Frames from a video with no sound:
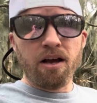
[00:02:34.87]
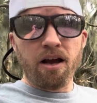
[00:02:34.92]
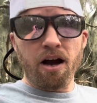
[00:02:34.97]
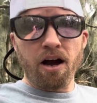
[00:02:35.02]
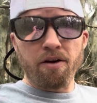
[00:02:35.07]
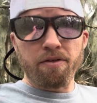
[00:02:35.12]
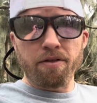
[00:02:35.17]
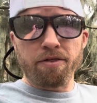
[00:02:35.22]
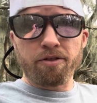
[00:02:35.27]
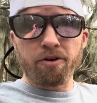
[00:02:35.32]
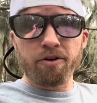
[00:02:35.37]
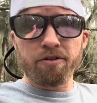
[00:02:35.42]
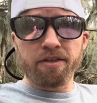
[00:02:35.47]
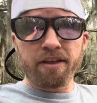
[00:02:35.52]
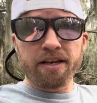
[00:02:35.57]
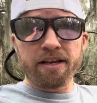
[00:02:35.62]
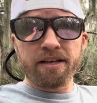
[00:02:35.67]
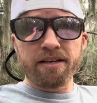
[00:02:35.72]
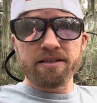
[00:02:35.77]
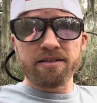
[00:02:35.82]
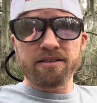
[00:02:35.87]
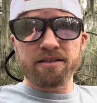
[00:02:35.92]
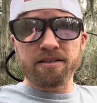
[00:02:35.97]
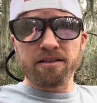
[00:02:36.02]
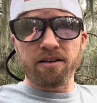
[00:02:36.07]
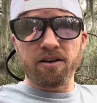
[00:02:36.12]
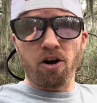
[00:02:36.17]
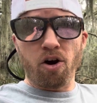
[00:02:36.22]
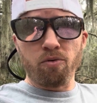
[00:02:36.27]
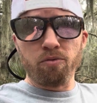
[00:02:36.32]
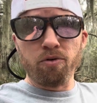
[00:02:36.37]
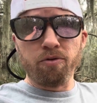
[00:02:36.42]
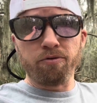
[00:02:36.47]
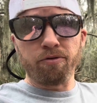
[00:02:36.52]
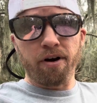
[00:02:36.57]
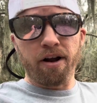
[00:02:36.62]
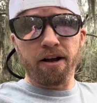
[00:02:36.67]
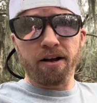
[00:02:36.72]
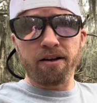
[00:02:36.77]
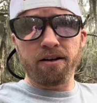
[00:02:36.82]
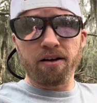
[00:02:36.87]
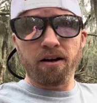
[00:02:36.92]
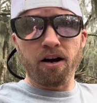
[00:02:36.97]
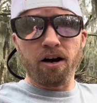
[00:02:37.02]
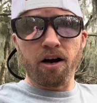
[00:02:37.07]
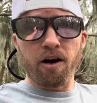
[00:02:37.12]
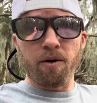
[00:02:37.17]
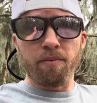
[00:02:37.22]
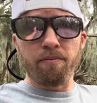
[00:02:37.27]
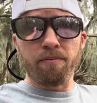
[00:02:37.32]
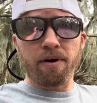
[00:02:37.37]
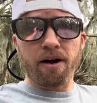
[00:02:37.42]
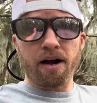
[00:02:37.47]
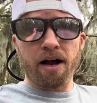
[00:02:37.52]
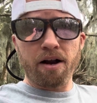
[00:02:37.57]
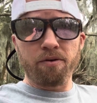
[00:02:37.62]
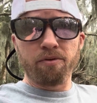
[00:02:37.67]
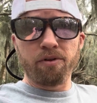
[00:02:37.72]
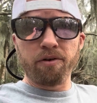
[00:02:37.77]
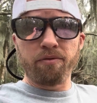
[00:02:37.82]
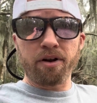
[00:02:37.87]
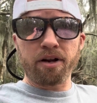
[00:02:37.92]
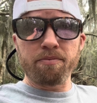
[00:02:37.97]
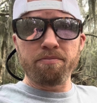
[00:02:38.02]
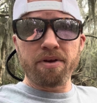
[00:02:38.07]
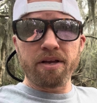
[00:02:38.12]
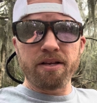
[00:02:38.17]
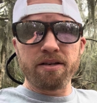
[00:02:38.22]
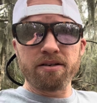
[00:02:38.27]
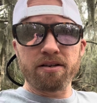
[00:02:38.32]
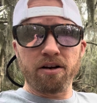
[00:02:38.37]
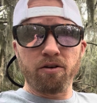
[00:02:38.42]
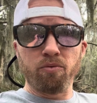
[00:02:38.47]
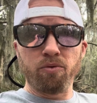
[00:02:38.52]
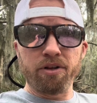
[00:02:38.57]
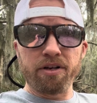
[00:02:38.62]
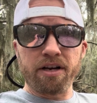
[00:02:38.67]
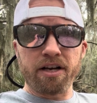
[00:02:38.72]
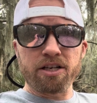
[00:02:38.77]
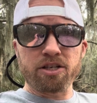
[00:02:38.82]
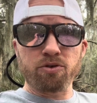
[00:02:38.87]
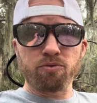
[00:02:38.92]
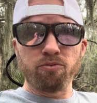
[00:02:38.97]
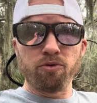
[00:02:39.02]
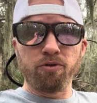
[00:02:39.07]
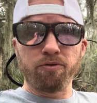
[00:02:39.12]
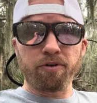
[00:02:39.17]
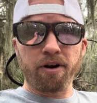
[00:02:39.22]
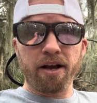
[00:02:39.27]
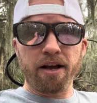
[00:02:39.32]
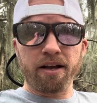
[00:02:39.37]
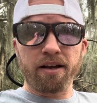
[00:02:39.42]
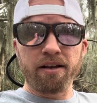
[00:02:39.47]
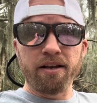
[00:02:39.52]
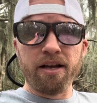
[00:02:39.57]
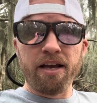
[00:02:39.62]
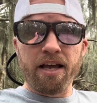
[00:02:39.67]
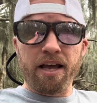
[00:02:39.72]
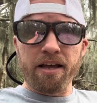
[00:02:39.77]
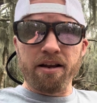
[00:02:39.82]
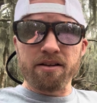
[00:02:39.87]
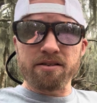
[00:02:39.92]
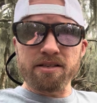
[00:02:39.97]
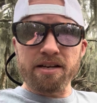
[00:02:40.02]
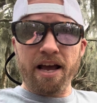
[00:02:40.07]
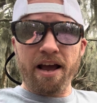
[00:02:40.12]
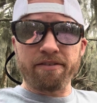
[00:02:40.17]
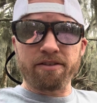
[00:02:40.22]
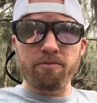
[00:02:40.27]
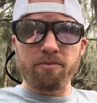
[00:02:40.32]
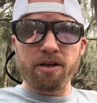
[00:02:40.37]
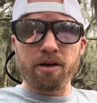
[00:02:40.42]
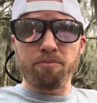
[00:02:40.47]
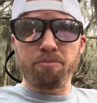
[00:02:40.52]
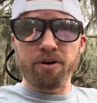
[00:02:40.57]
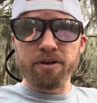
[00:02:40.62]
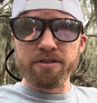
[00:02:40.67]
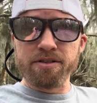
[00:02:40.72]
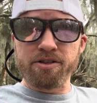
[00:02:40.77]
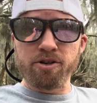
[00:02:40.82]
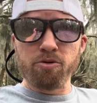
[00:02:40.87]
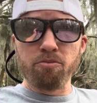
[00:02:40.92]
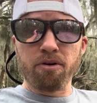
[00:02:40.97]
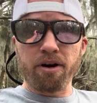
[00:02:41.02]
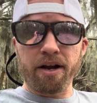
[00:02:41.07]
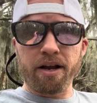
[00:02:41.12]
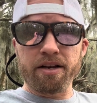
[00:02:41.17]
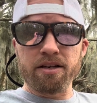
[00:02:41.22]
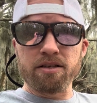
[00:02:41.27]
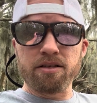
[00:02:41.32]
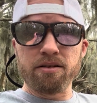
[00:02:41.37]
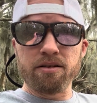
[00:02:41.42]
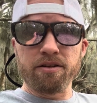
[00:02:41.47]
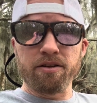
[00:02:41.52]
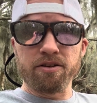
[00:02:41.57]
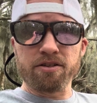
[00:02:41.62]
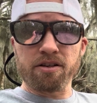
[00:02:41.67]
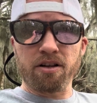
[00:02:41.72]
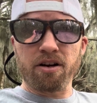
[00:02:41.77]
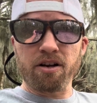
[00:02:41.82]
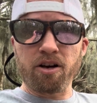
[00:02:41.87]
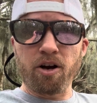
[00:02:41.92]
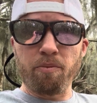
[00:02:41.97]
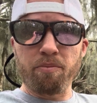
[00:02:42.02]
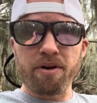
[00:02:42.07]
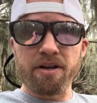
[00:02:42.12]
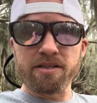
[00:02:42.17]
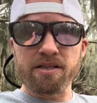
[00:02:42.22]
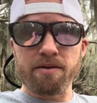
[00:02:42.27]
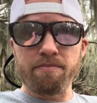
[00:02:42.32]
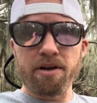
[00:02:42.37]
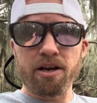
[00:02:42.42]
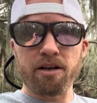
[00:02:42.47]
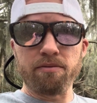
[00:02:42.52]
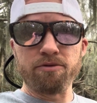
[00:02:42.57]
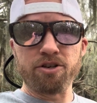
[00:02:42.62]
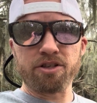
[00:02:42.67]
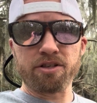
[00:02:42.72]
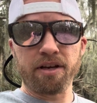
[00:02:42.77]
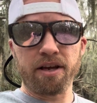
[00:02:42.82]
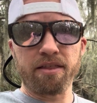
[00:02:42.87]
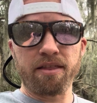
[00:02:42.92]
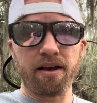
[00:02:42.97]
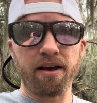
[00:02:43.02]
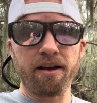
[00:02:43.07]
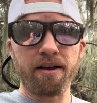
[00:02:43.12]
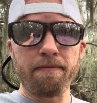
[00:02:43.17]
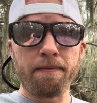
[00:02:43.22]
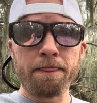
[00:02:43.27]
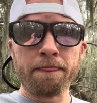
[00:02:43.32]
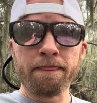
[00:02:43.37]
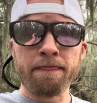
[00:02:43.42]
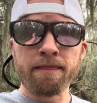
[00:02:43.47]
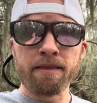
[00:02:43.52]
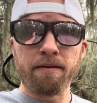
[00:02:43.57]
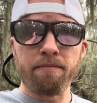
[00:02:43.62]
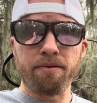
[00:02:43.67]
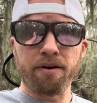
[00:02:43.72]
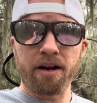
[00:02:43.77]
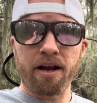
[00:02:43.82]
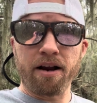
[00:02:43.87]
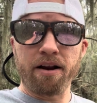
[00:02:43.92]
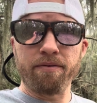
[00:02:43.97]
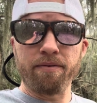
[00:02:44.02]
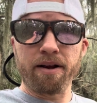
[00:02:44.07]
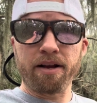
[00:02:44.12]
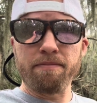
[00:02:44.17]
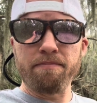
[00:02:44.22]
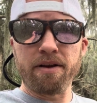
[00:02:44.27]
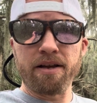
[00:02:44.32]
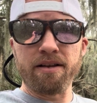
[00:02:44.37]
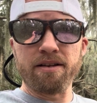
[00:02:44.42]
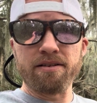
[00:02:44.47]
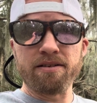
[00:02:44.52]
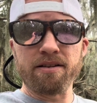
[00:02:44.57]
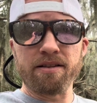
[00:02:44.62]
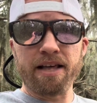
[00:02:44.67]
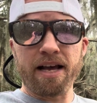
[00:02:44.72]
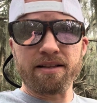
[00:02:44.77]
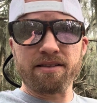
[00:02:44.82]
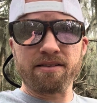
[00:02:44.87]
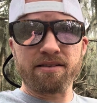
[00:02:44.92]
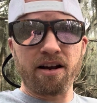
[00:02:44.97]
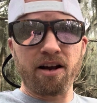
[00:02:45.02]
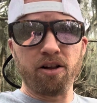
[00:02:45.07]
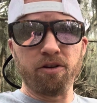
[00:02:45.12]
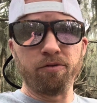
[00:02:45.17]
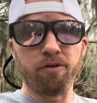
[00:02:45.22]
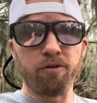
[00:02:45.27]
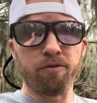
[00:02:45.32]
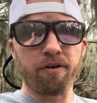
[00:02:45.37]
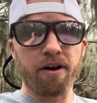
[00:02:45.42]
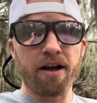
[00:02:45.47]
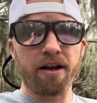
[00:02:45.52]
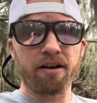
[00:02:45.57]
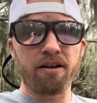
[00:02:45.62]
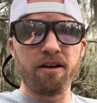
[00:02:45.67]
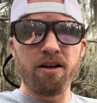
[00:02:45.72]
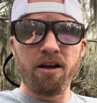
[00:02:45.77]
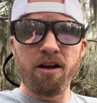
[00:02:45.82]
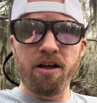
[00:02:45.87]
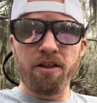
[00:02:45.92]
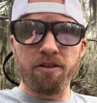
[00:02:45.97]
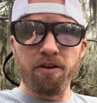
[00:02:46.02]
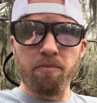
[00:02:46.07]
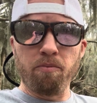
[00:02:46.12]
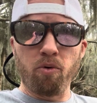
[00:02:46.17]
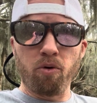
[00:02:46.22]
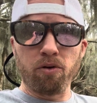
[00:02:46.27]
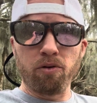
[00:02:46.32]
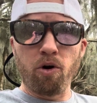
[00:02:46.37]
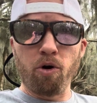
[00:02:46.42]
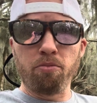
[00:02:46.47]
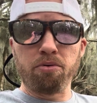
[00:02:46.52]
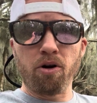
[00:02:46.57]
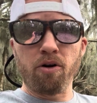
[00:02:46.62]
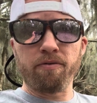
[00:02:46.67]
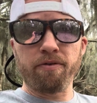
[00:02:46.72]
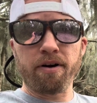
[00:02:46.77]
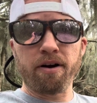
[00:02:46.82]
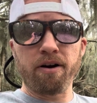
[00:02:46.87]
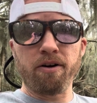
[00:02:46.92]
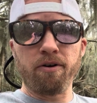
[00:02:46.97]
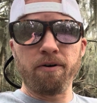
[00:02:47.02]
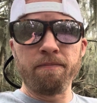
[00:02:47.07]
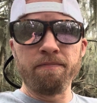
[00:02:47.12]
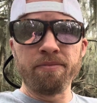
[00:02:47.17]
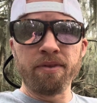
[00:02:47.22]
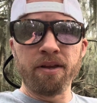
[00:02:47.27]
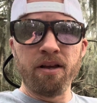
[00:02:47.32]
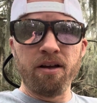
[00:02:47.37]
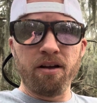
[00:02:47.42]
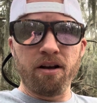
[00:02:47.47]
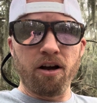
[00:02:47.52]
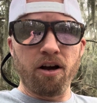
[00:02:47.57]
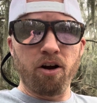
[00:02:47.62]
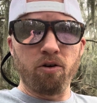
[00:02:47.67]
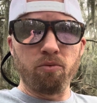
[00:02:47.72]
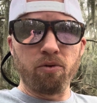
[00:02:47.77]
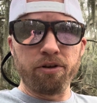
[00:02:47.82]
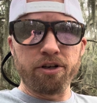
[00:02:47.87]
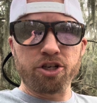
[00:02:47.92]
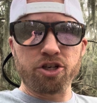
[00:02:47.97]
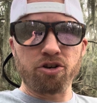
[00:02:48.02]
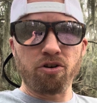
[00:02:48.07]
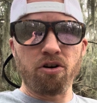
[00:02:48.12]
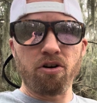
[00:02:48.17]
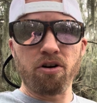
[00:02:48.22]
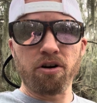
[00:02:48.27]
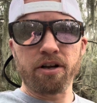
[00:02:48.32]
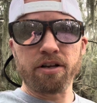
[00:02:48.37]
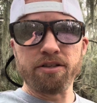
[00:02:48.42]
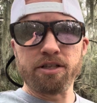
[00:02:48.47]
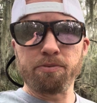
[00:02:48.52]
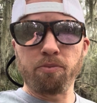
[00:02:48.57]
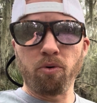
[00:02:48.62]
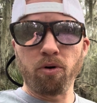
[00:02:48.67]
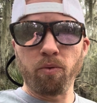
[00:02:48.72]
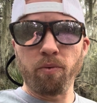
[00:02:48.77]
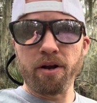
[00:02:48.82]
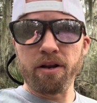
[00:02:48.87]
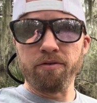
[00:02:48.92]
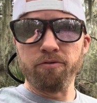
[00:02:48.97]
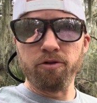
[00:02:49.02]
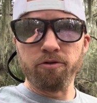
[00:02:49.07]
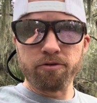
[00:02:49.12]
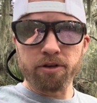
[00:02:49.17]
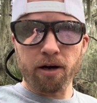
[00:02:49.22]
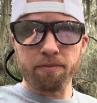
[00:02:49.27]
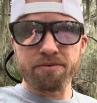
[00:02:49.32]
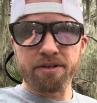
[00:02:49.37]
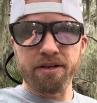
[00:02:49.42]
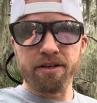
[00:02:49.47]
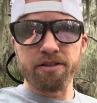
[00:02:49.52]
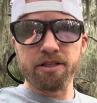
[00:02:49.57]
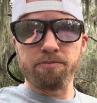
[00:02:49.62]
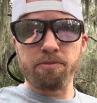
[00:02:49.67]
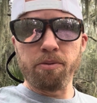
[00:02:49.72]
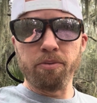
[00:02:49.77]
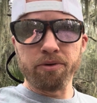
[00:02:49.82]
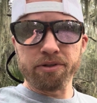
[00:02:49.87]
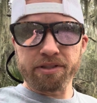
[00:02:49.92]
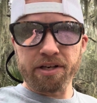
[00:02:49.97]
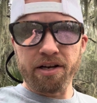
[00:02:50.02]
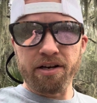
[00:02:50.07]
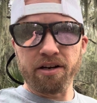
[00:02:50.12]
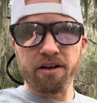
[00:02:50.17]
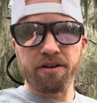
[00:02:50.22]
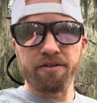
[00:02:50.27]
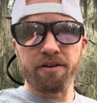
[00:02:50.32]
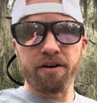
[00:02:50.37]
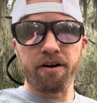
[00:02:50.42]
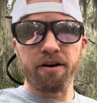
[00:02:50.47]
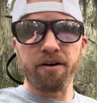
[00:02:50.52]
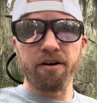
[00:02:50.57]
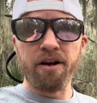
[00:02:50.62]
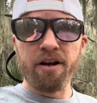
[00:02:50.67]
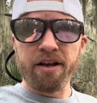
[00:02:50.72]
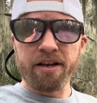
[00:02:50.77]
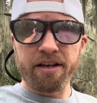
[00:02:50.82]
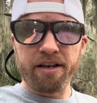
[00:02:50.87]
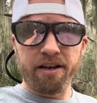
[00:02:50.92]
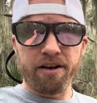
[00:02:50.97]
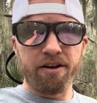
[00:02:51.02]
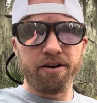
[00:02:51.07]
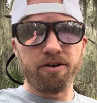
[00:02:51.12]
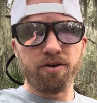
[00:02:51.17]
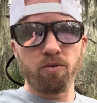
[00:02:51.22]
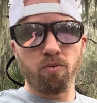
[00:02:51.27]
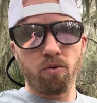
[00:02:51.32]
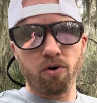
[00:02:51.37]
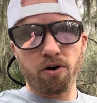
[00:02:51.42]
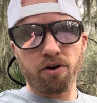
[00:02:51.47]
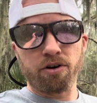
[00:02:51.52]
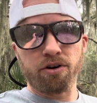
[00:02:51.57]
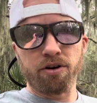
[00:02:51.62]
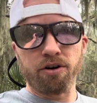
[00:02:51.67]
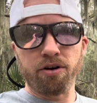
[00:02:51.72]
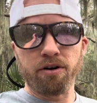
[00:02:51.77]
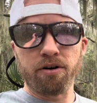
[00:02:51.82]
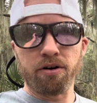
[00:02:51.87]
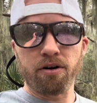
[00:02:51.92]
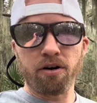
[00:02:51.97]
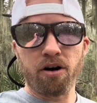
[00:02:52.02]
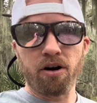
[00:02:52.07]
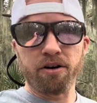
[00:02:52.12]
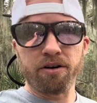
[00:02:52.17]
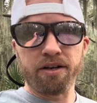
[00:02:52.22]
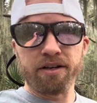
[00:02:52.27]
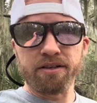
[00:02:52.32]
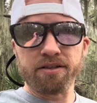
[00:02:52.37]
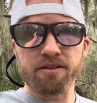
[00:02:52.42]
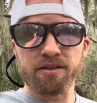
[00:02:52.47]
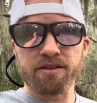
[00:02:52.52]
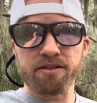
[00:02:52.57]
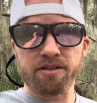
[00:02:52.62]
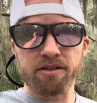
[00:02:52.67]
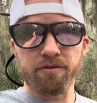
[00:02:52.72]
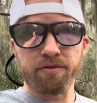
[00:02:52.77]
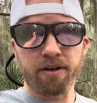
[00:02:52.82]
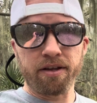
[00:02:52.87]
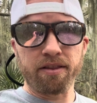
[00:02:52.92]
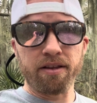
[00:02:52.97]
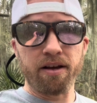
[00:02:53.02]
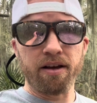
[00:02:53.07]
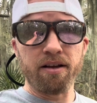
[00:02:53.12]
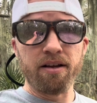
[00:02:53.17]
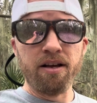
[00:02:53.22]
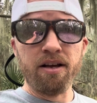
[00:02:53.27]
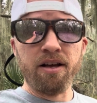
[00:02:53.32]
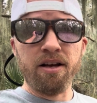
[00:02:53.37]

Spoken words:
The third thing is a roof rack. I really recommend a really nice roof rack. It doesn't have to be a Prinsu brand. There's a lot of companies that make them just like that, but I recommend that style of roof rack. They're more low profile, really strong, can support weighted rooftop tents, people standing on there, gear, water, awnings, stuff like that.